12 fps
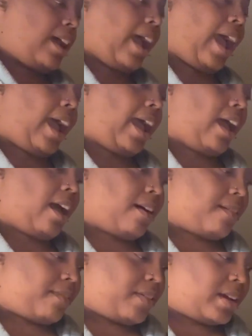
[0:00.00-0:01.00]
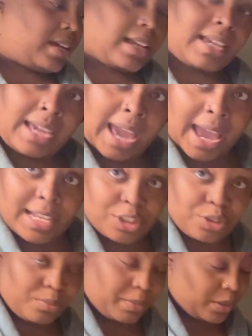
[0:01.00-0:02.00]
I have
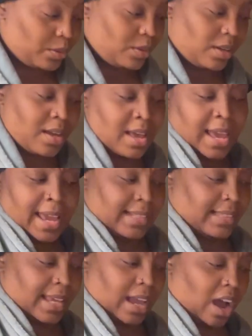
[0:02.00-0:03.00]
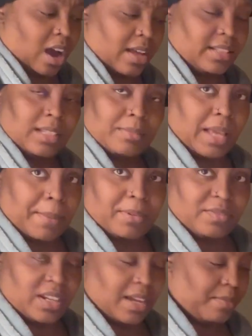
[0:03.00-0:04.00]
cashew milk. It said some type
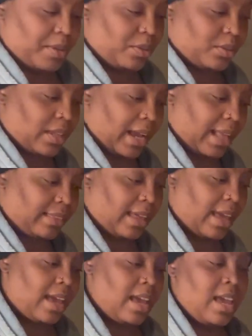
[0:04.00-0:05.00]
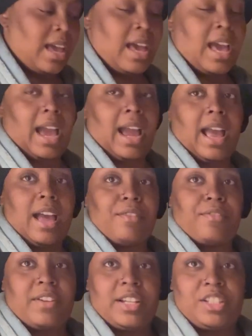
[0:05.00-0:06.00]
of nut milk, so I got that. I got a
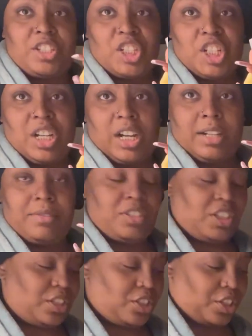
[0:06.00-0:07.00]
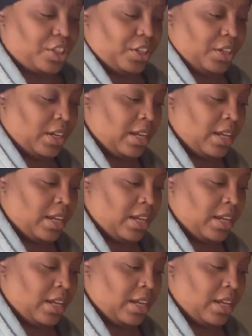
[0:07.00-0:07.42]
fresh chunk of ginger.